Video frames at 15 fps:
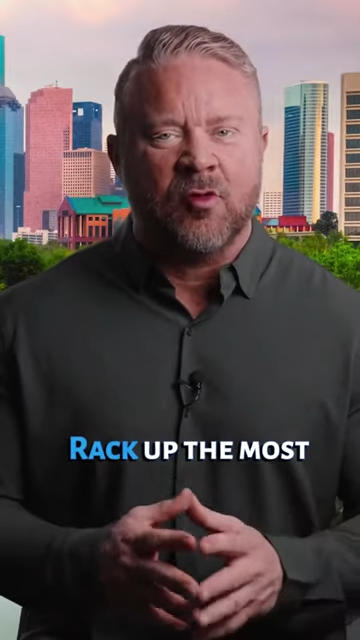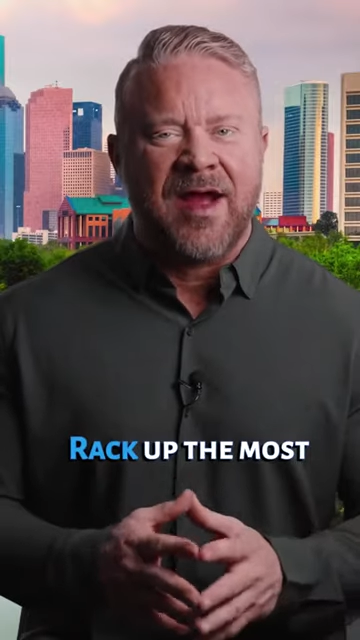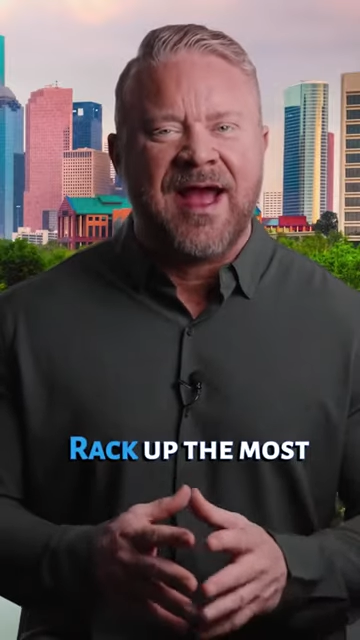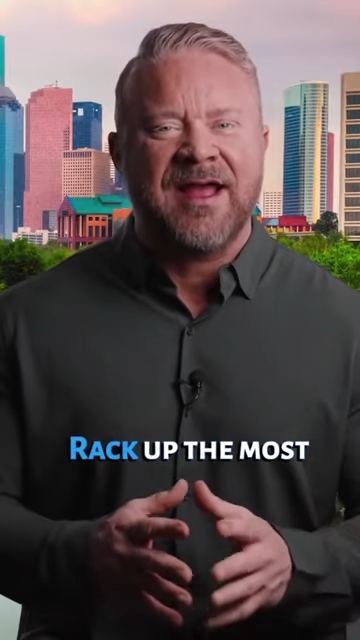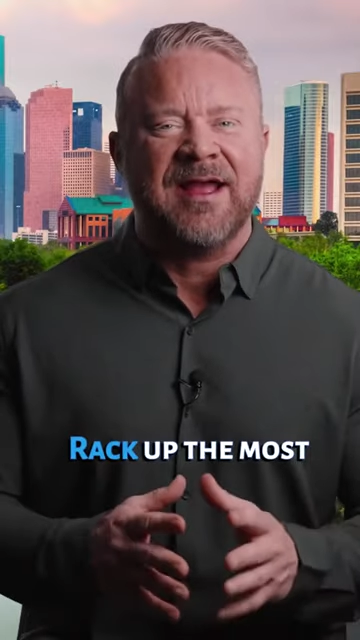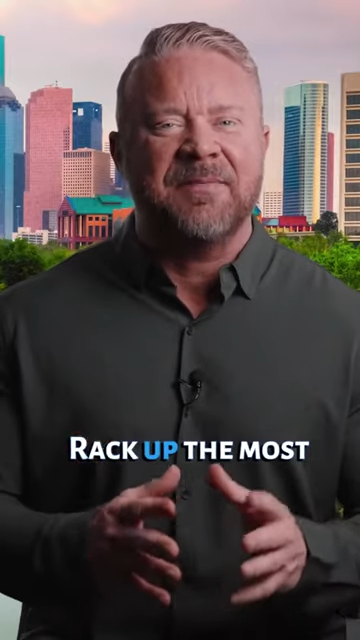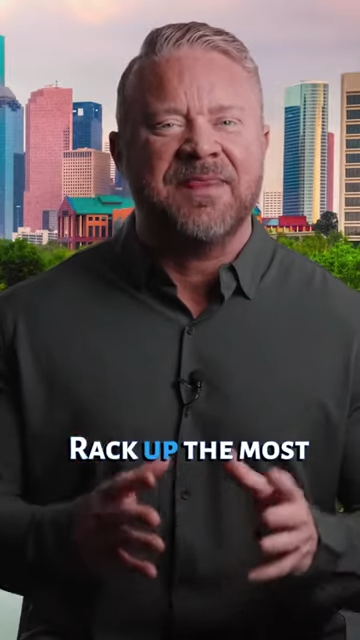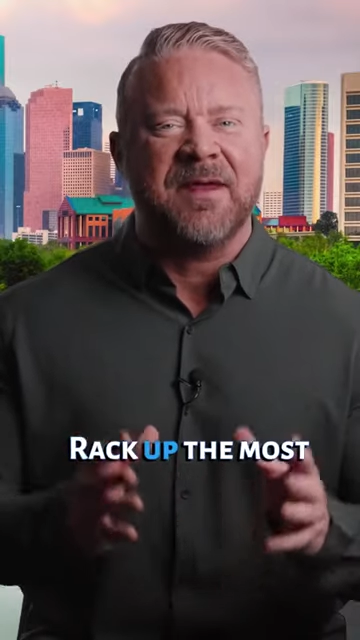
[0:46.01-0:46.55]

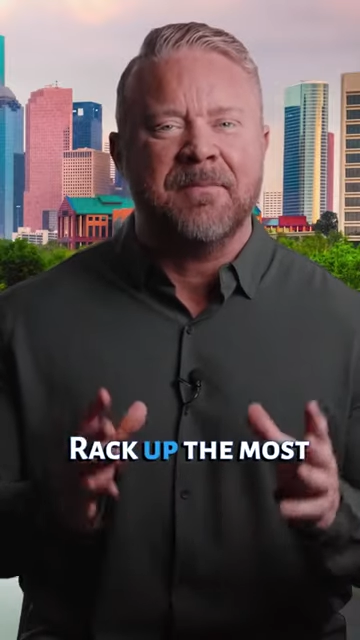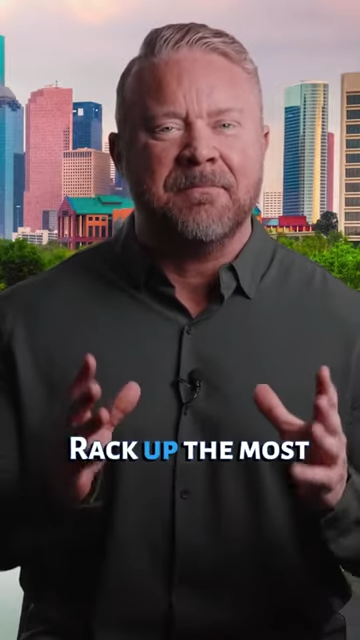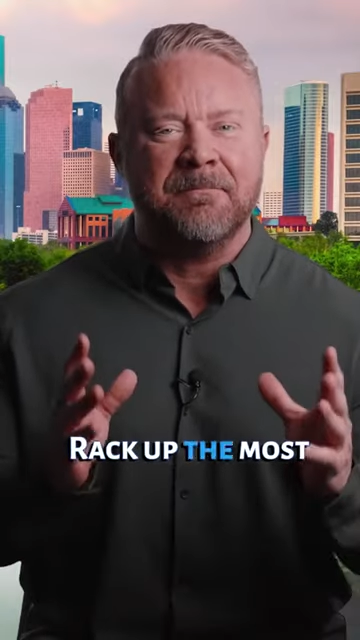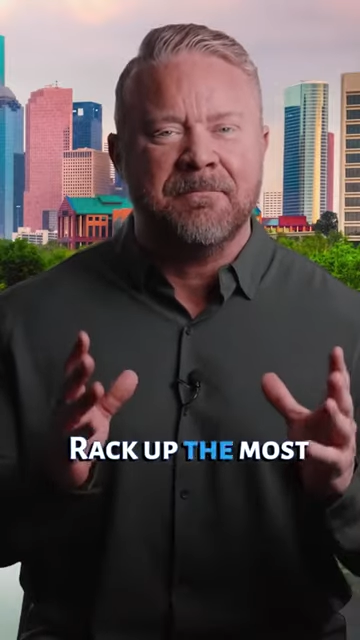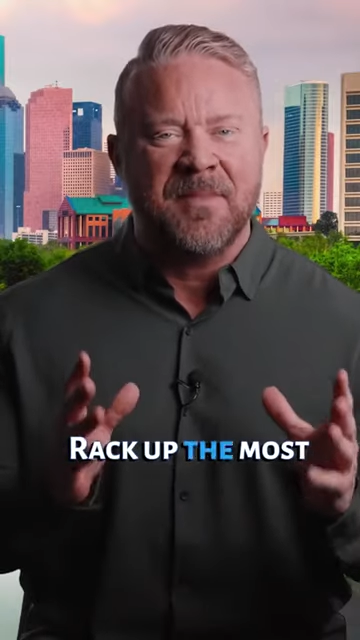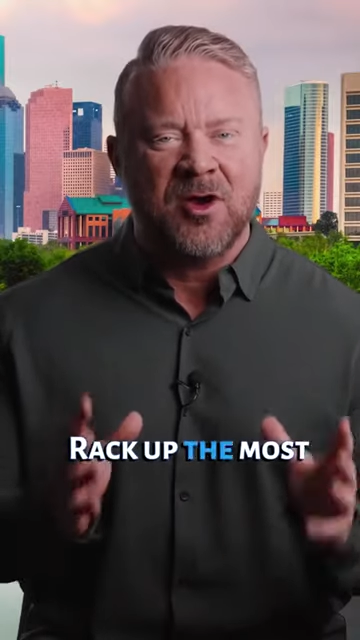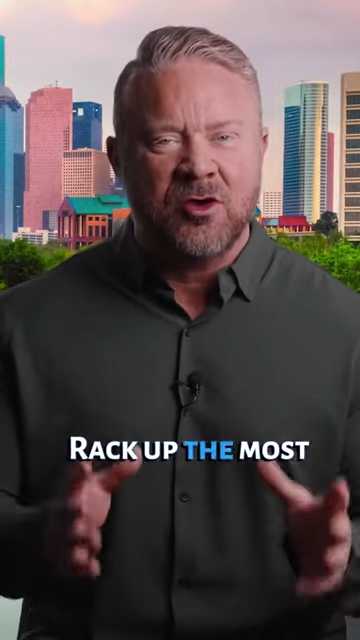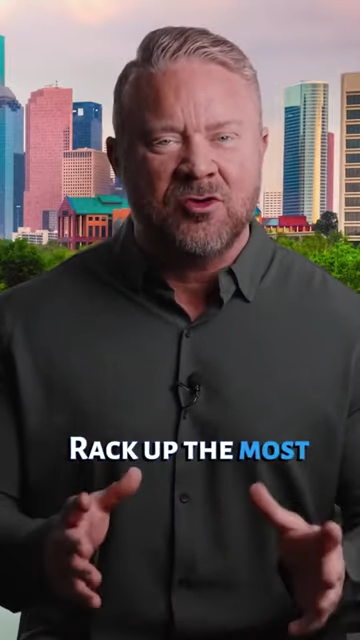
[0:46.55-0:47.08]
rack up the
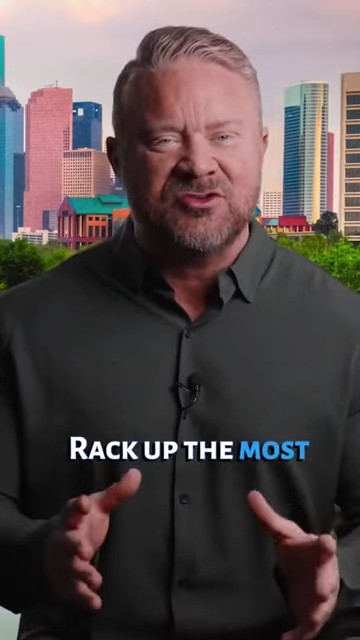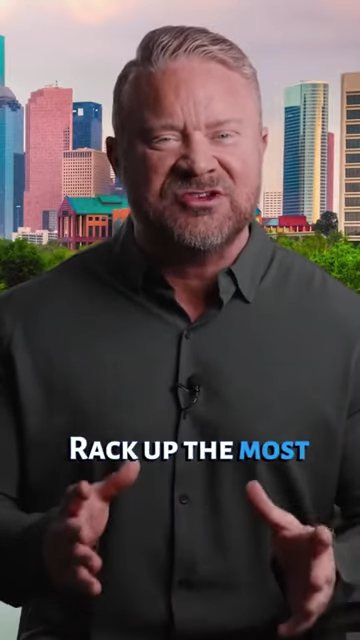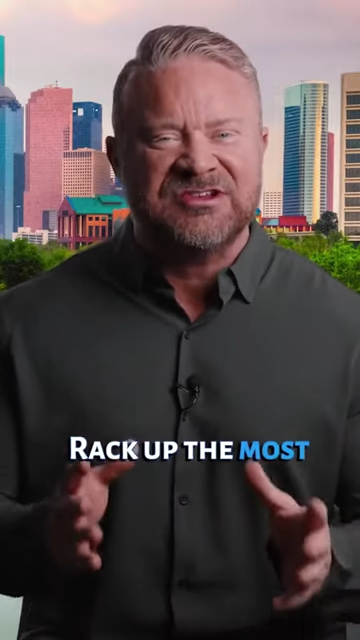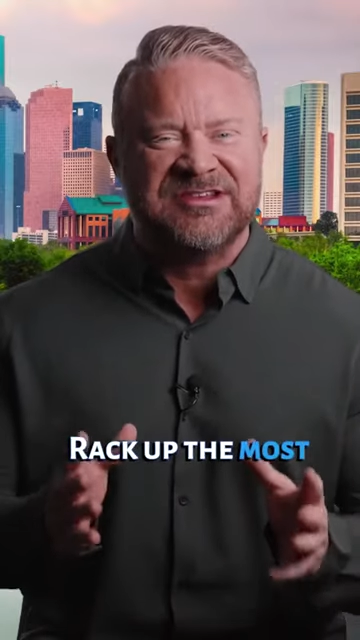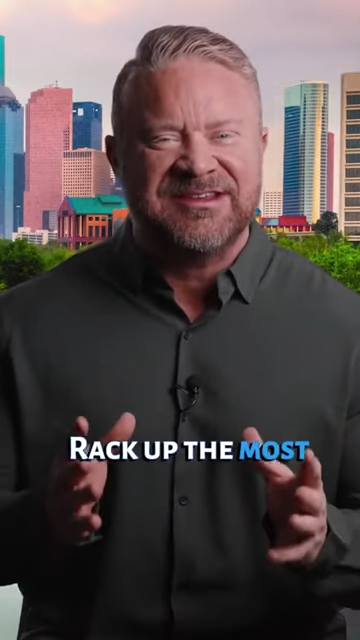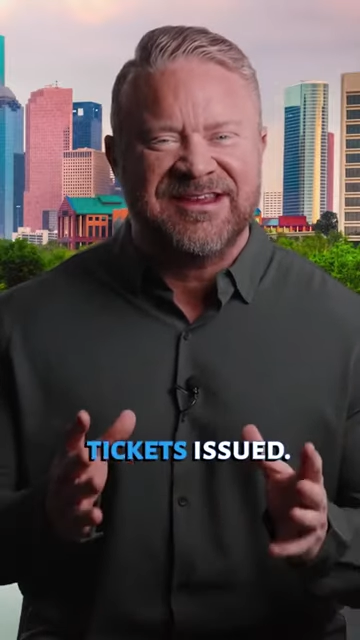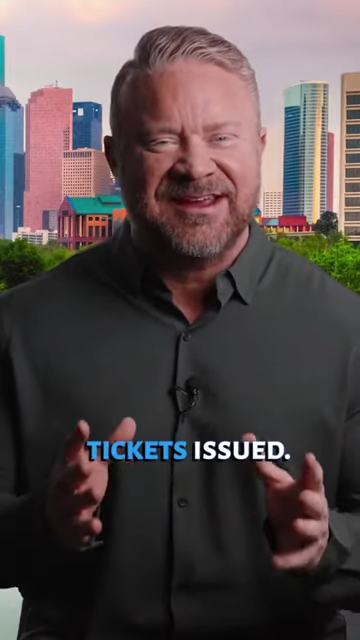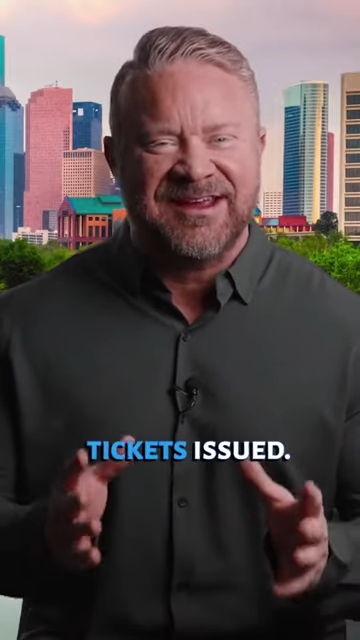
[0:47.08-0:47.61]

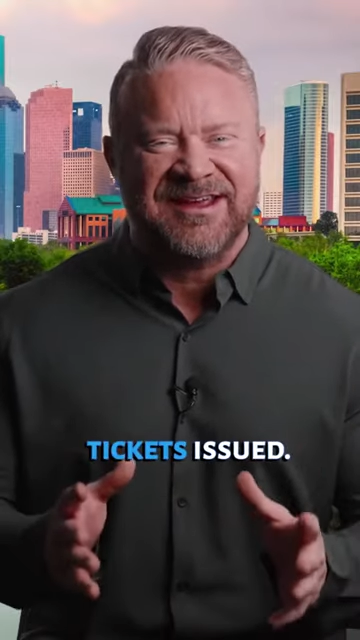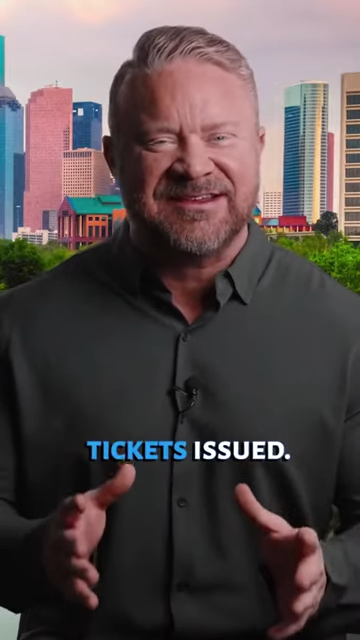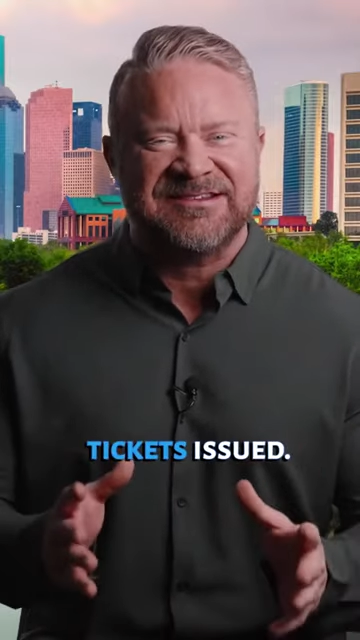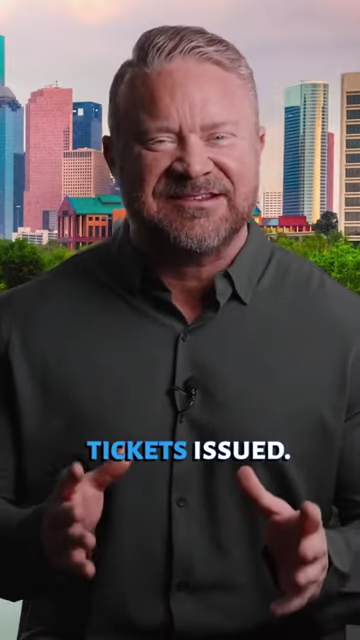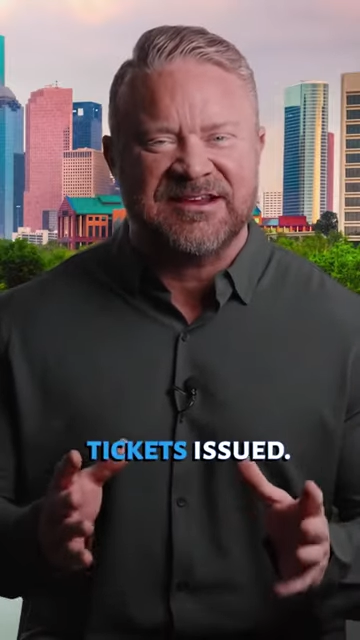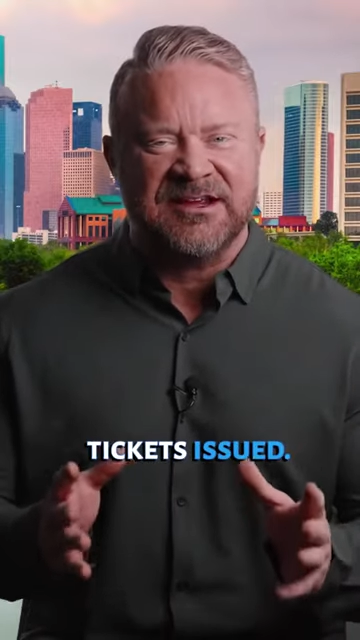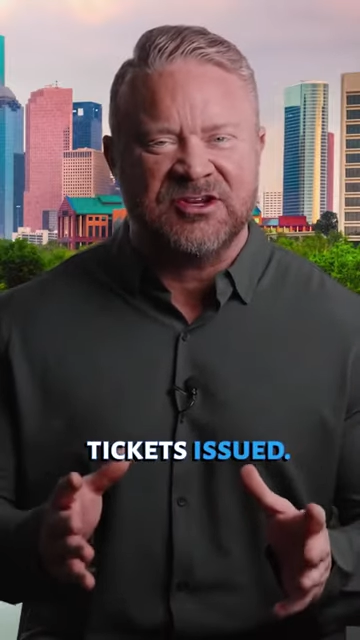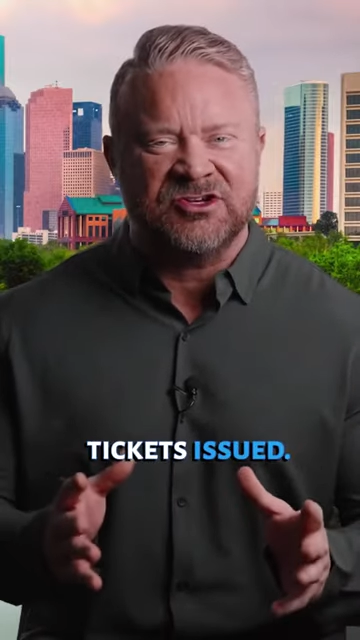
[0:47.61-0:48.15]
most
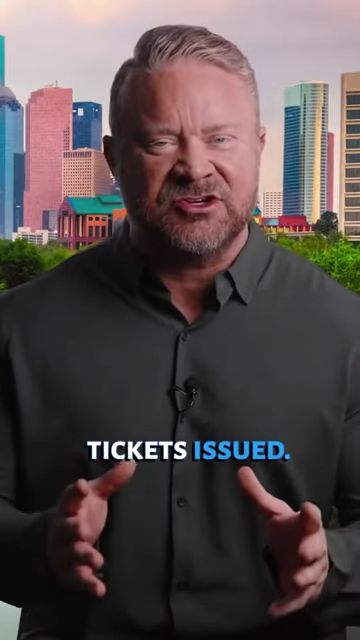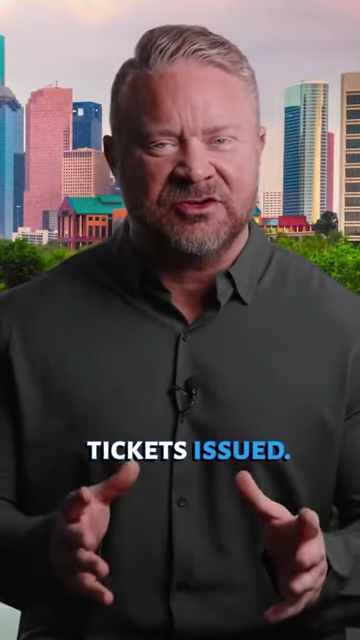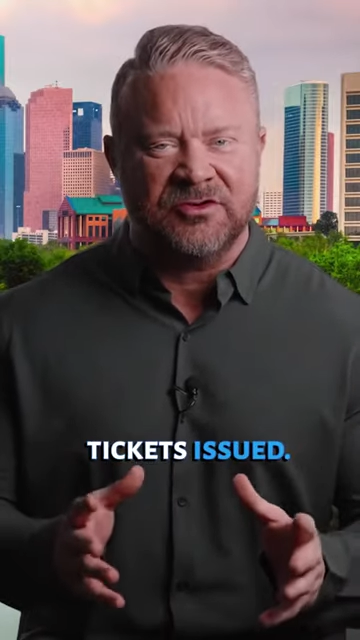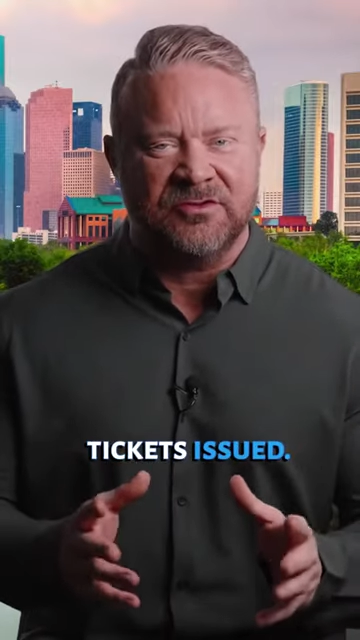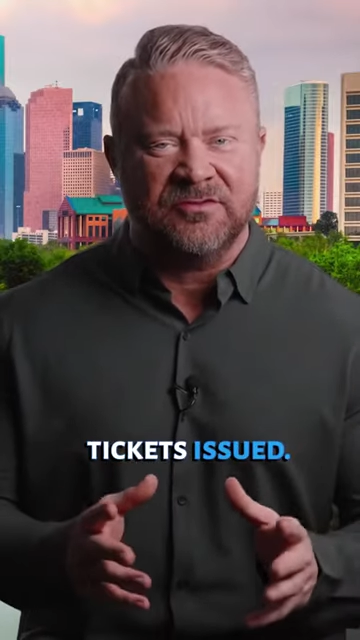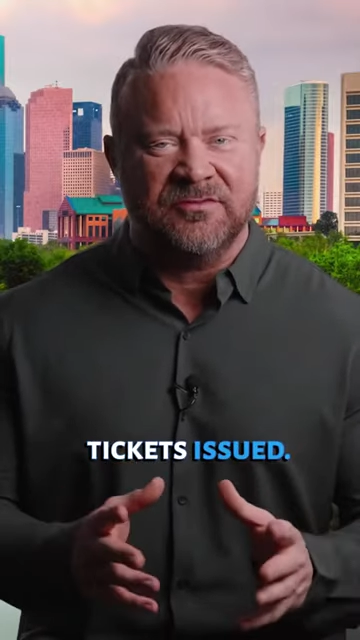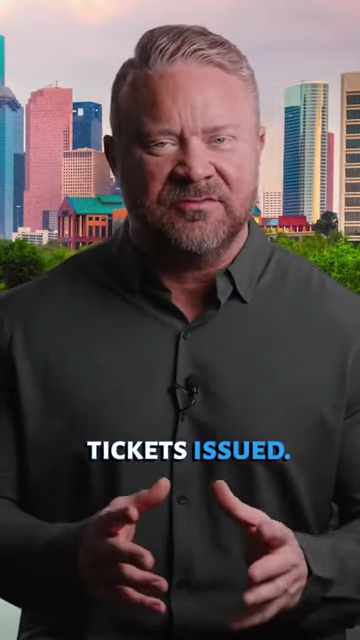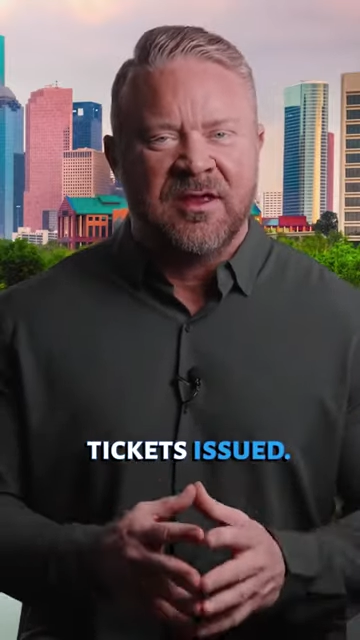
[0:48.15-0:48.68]
tickets
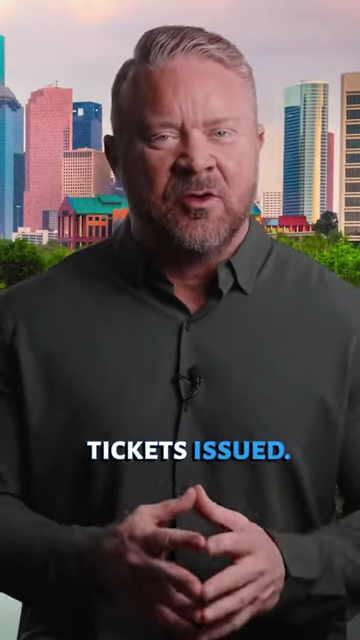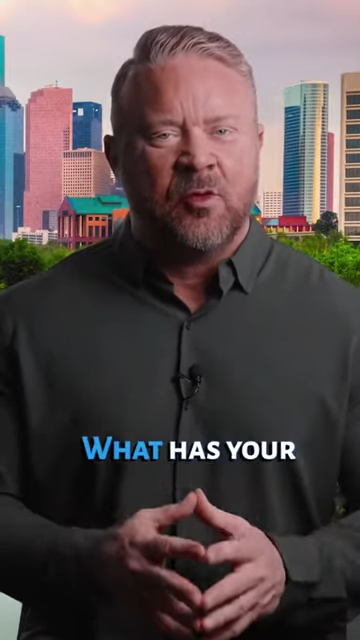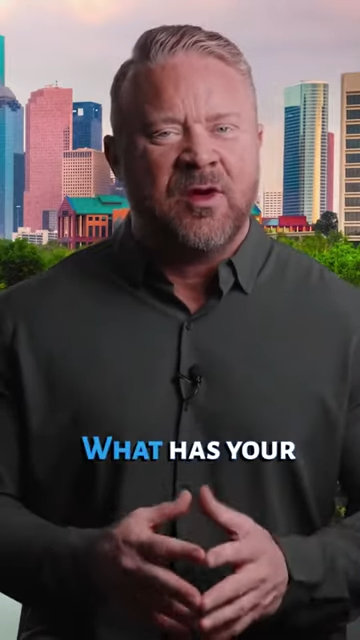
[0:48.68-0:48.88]
issued.